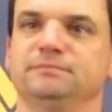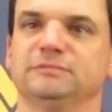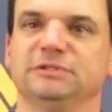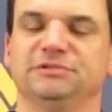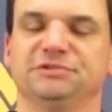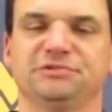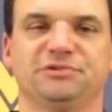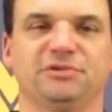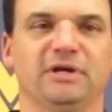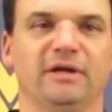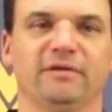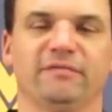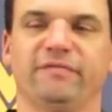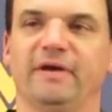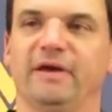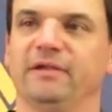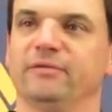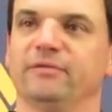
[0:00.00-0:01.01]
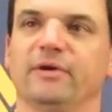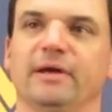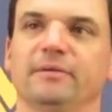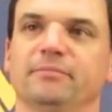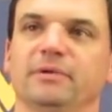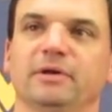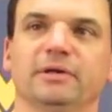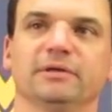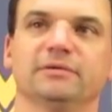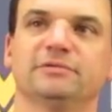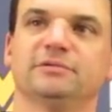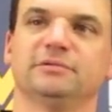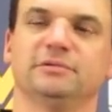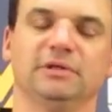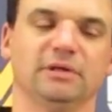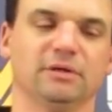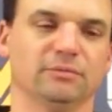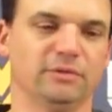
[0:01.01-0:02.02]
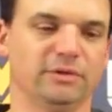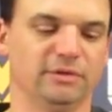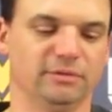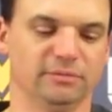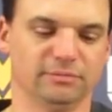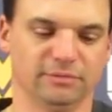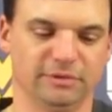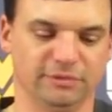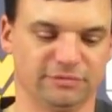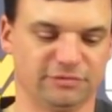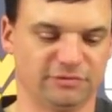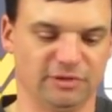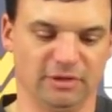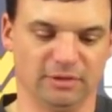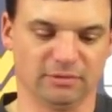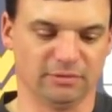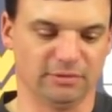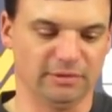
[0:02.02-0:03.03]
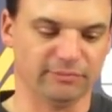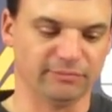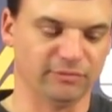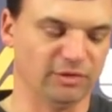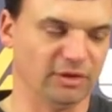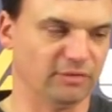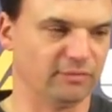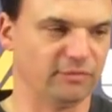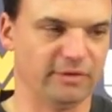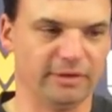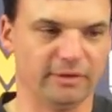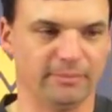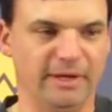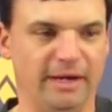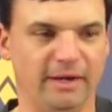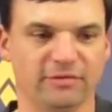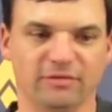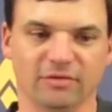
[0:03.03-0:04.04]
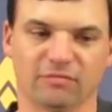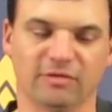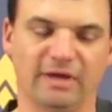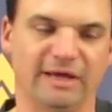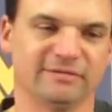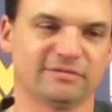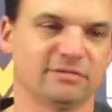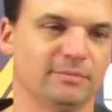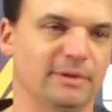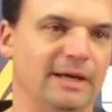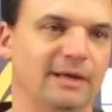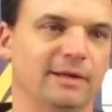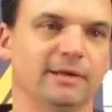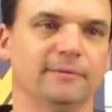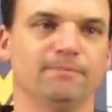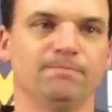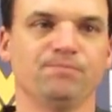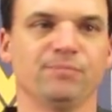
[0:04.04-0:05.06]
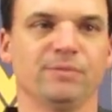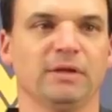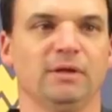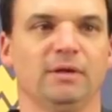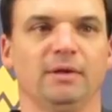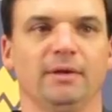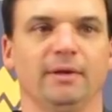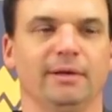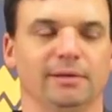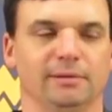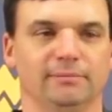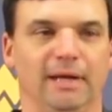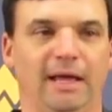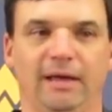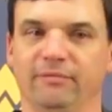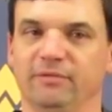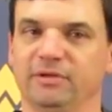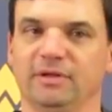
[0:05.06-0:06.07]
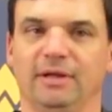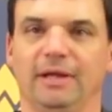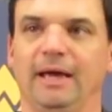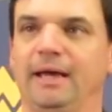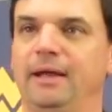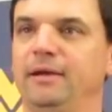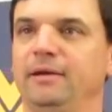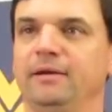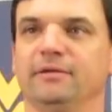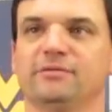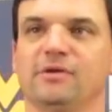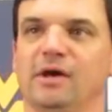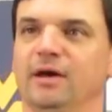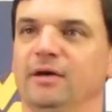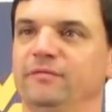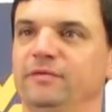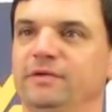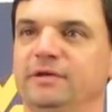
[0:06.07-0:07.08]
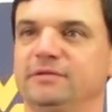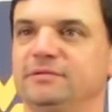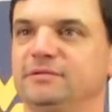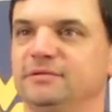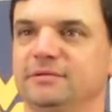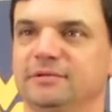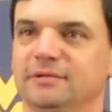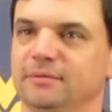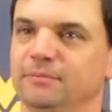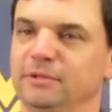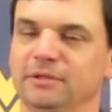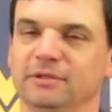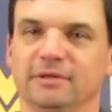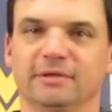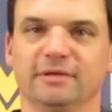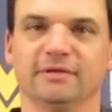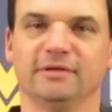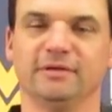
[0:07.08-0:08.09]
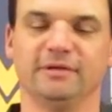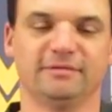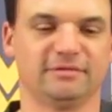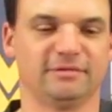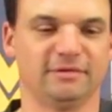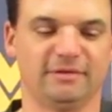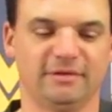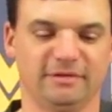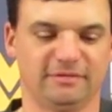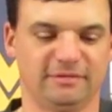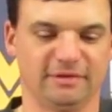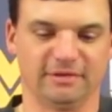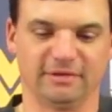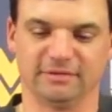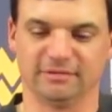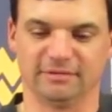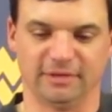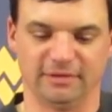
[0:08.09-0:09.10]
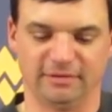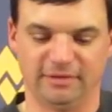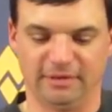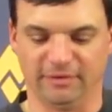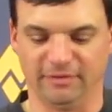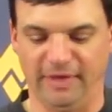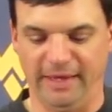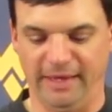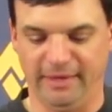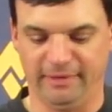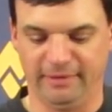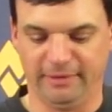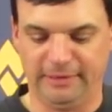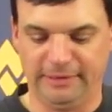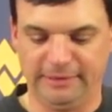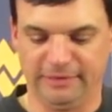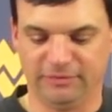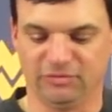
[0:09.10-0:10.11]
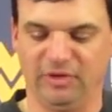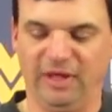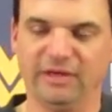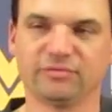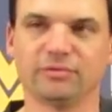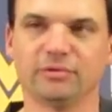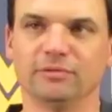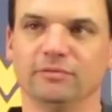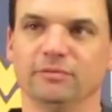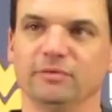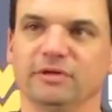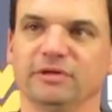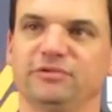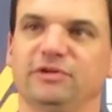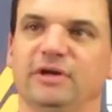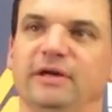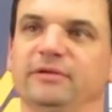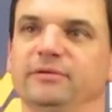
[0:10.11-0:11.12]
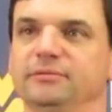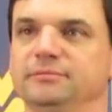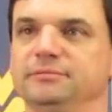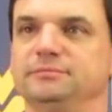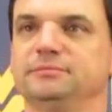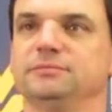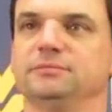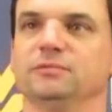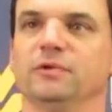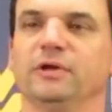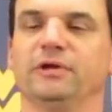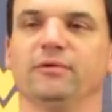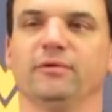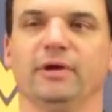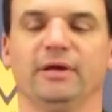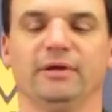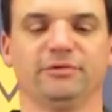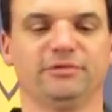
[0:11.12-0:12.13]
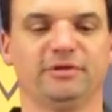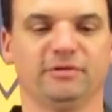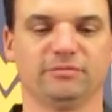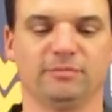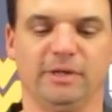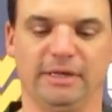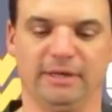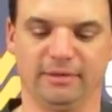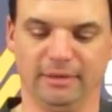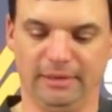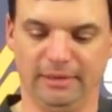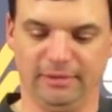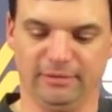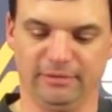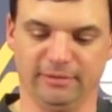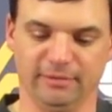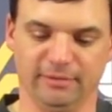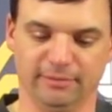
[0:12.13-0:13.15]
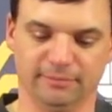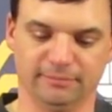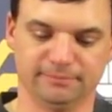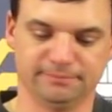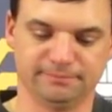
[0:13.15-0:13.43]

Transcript: It's just trying to find the right mix. You know, we have struggled. Y'all have written about it. Y'all have asked about it. I haven't denied it. It's obvious. I mean, you look at any statistic and tell that. So that's where we really tried to recreate ourselves, Mike. The